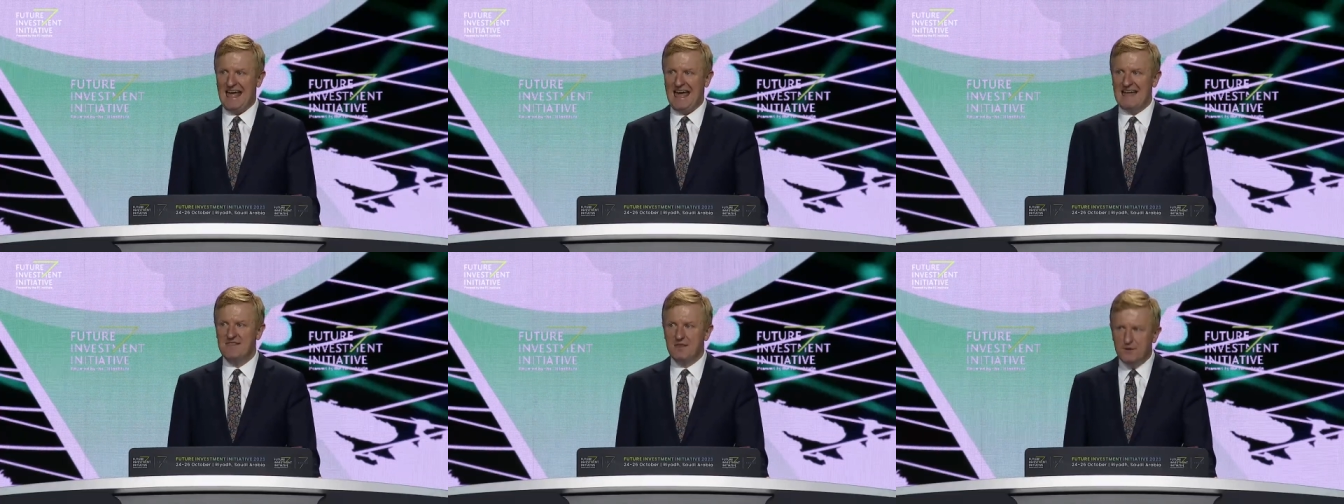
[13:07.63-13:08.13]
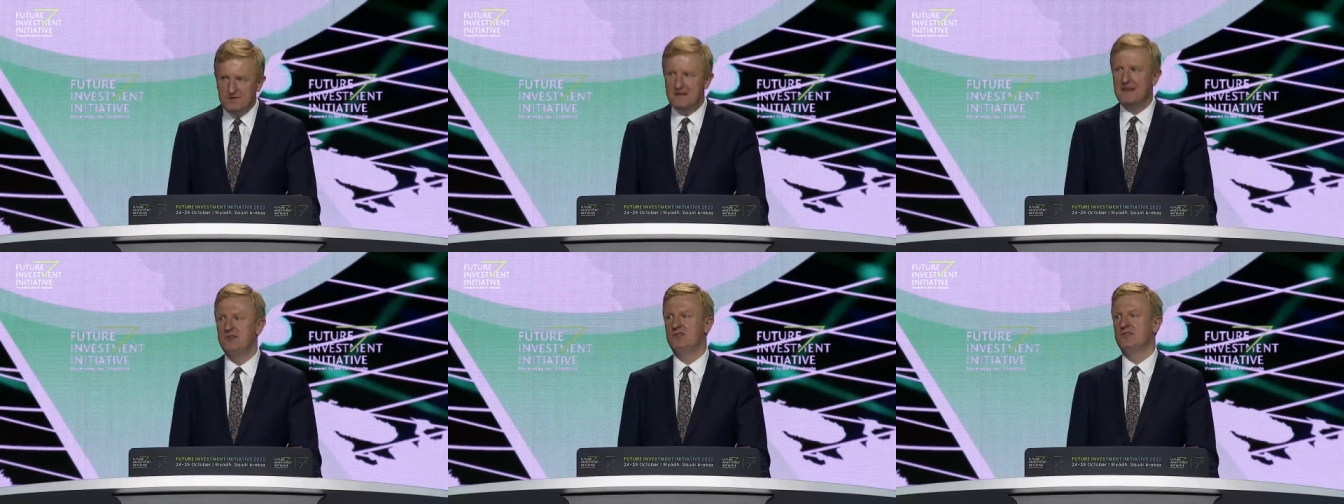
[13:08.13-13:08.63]
And those
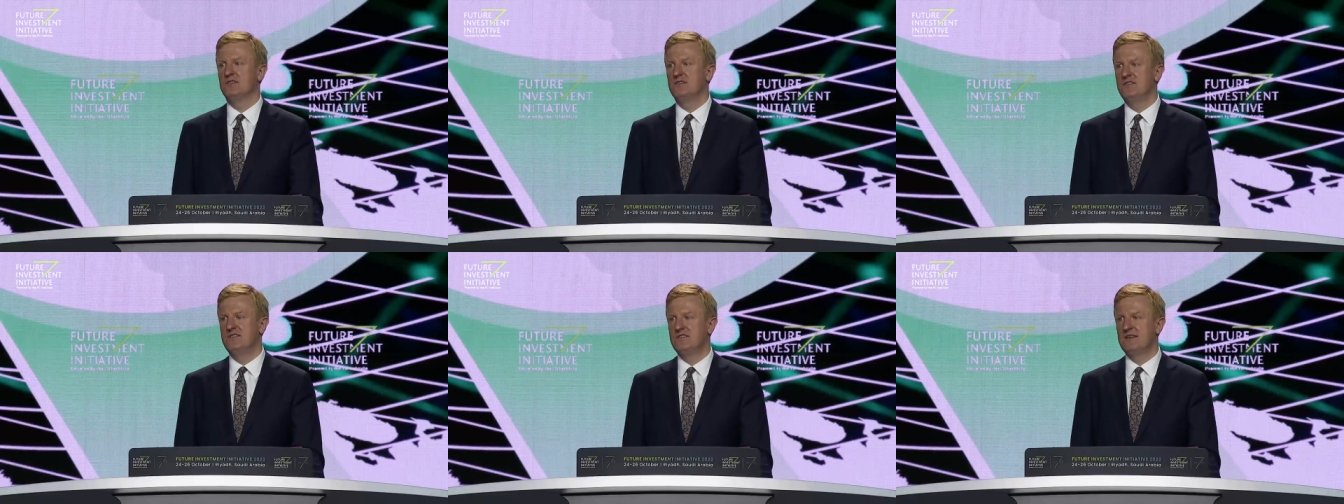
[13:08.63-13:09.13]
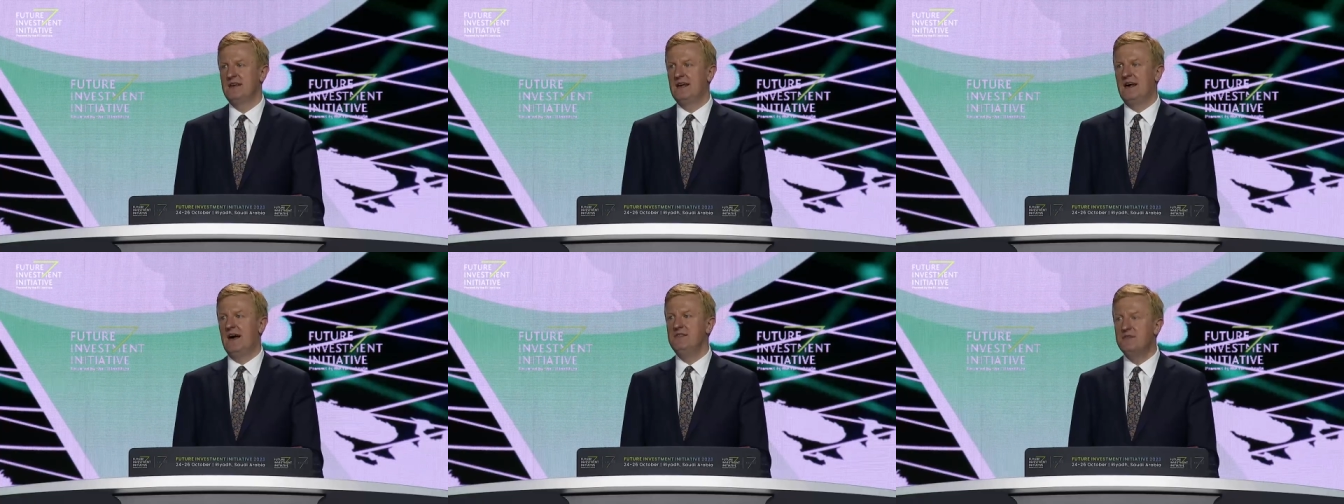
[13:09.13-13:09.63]
nations
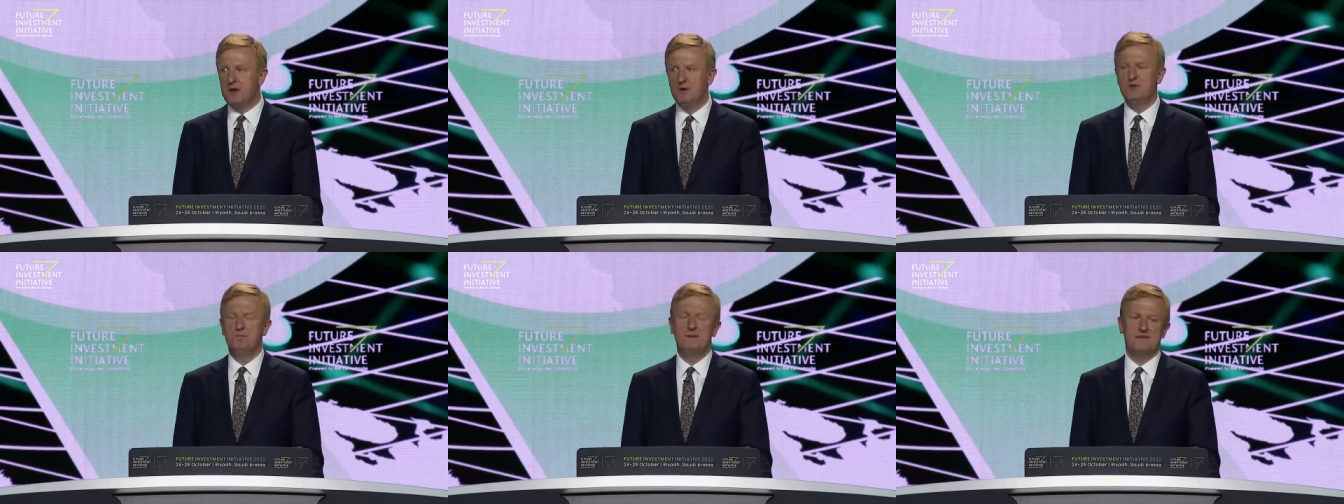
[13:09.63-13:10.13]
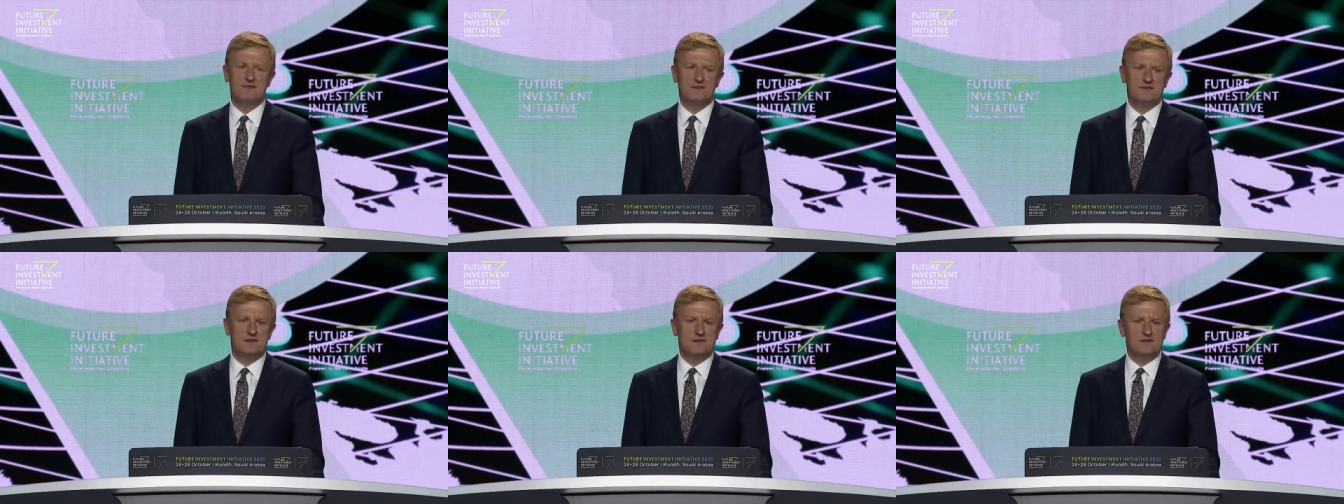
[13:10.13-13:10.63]
and those
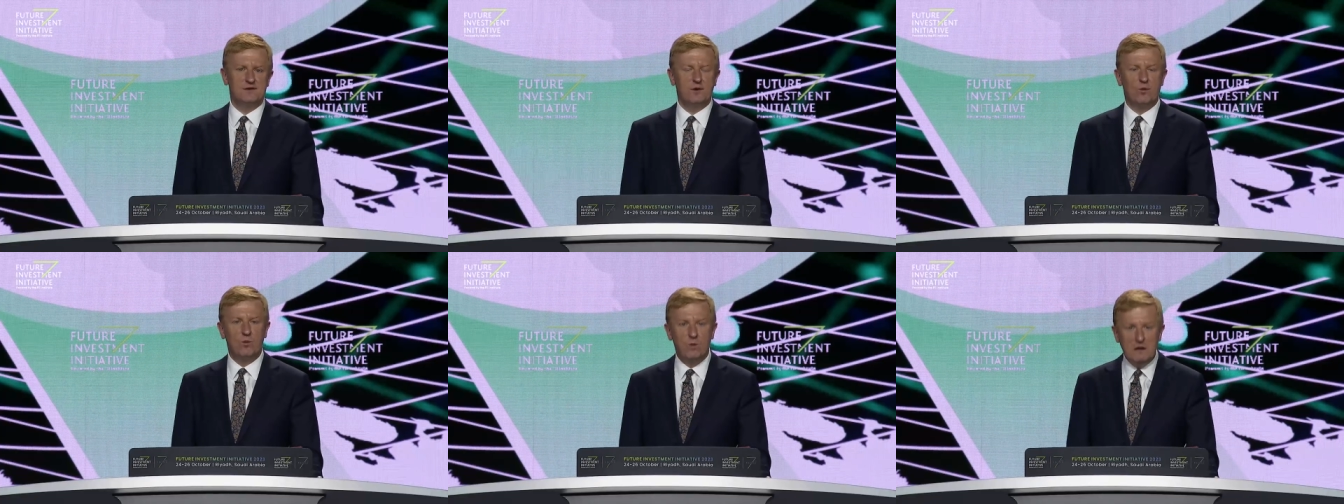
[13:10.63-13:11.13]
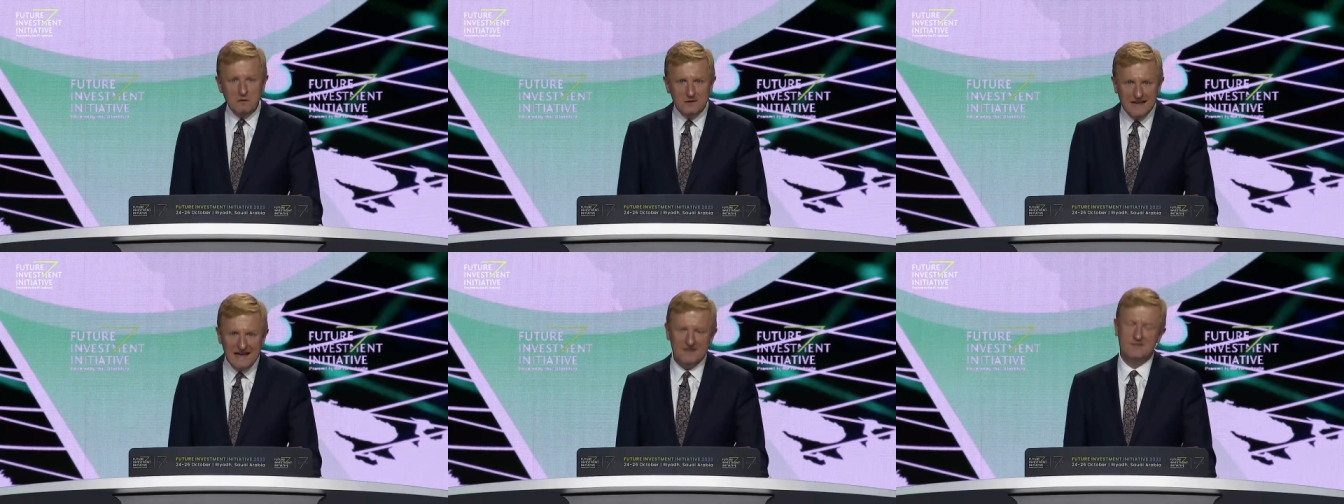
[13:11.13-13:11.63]
businesses will
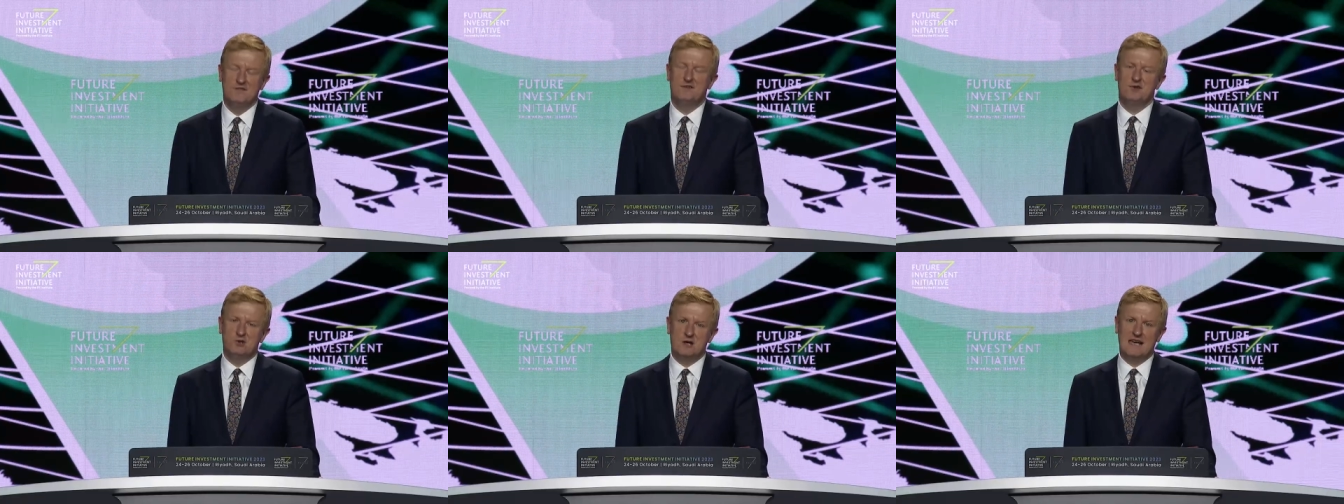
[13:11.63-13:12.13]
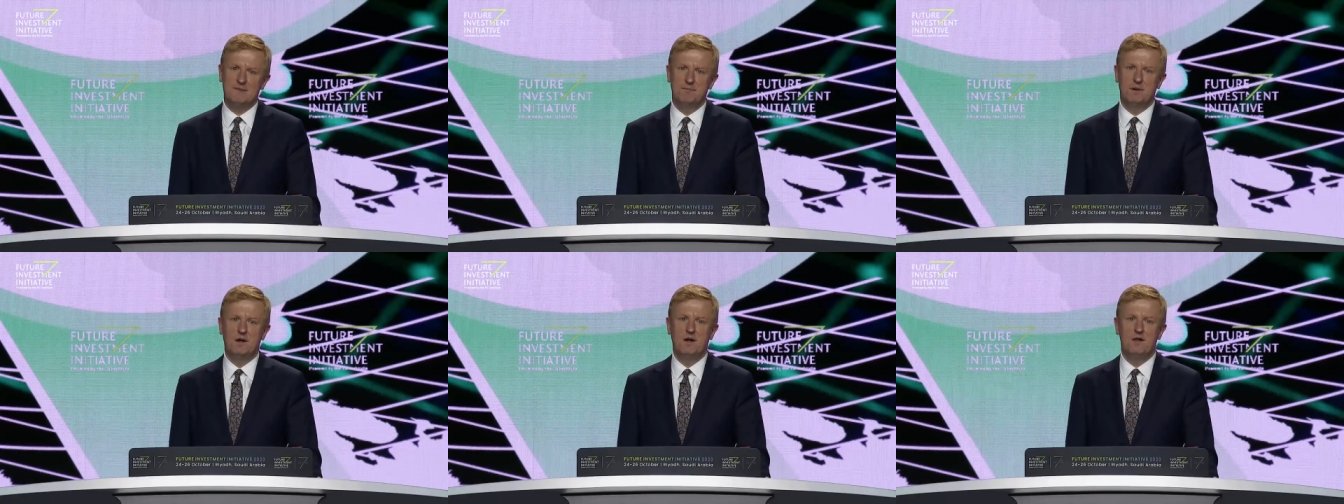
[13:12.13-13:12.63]
get to
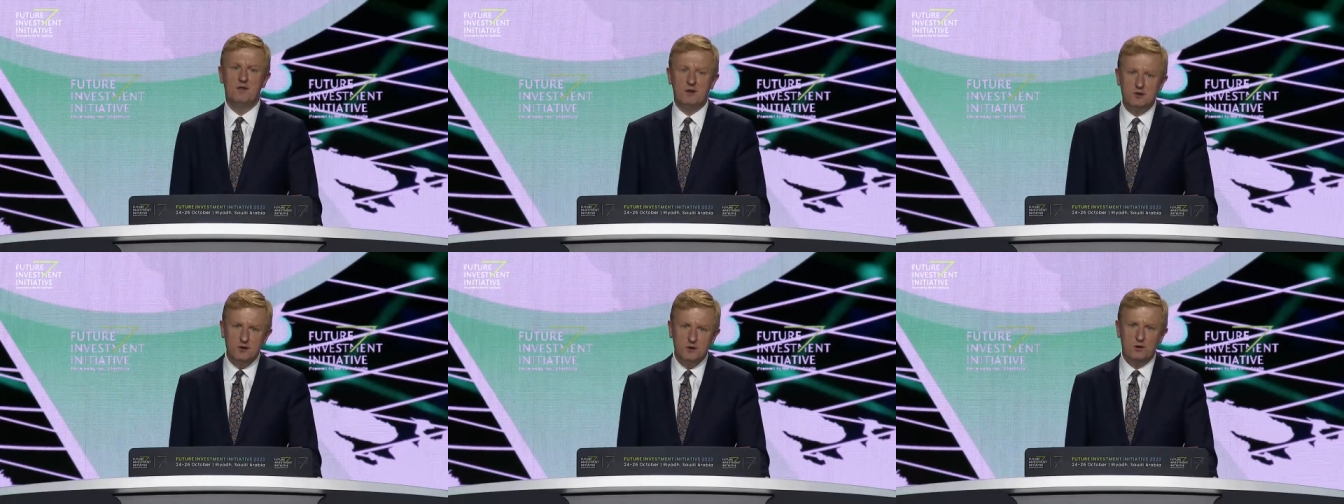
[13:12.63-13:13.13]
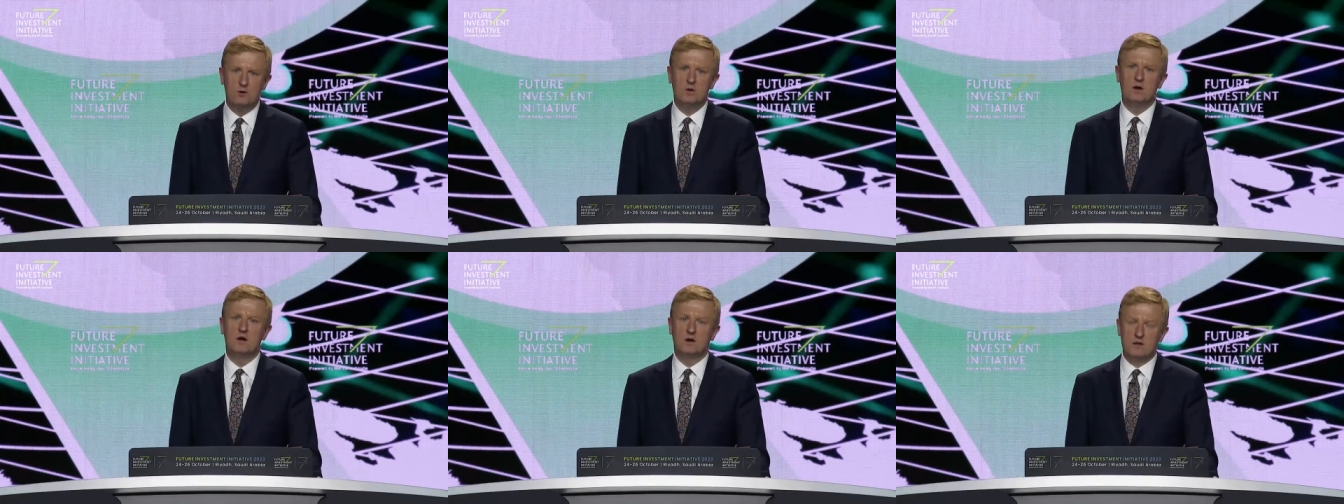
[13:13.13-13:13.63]
shape the new
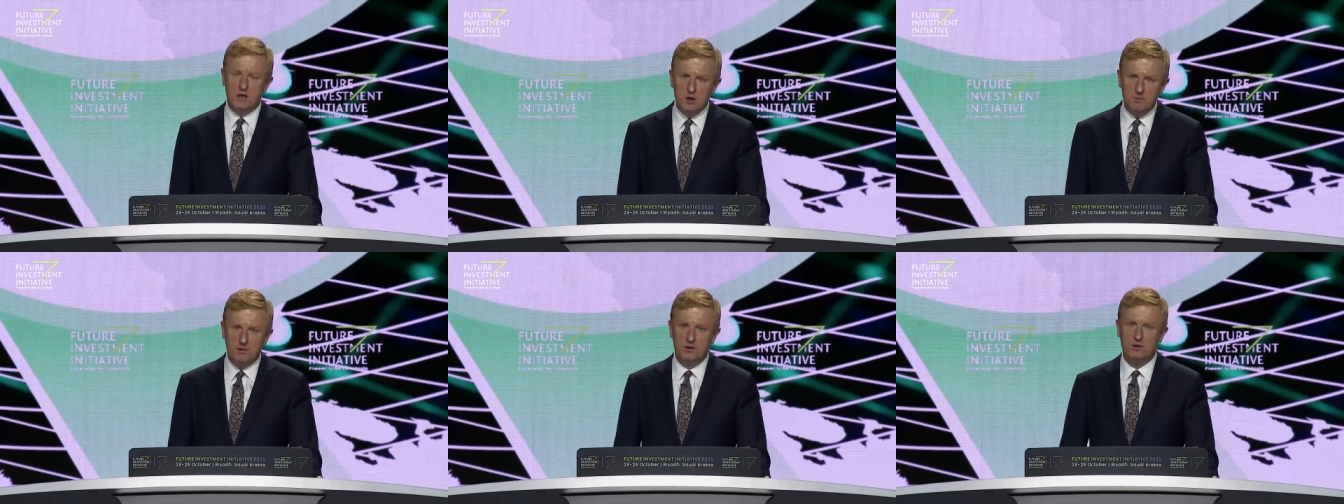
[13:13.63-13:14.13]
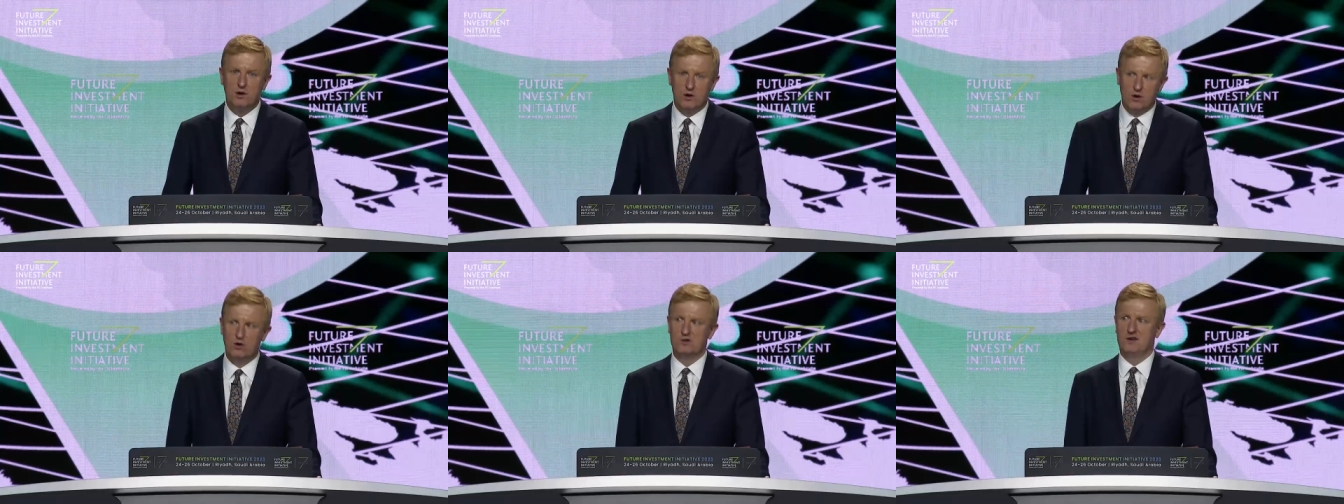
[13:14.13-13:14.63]
global
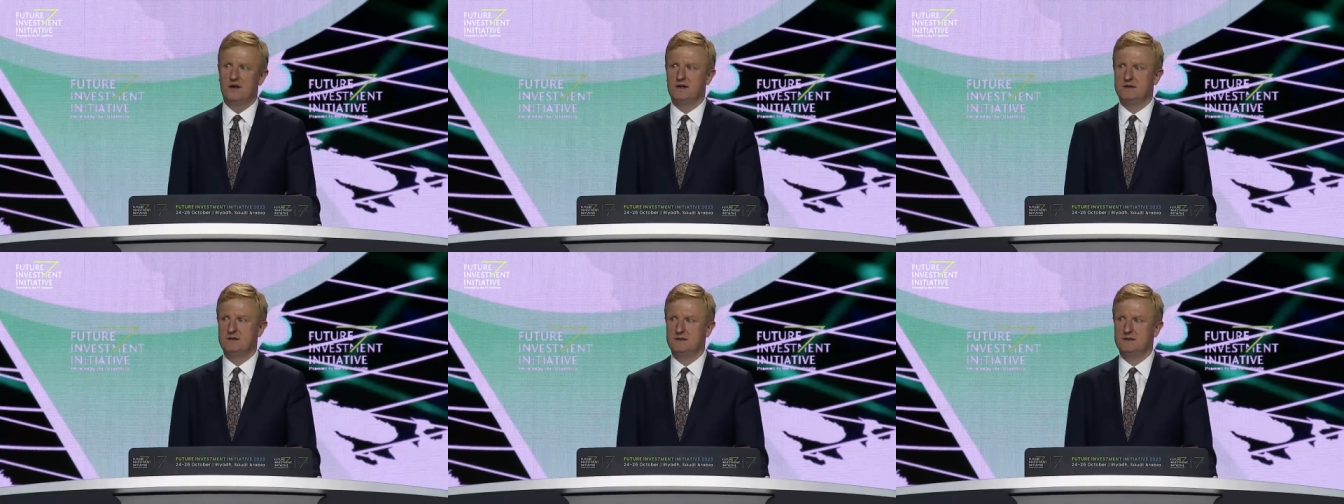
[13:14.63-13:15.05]
order.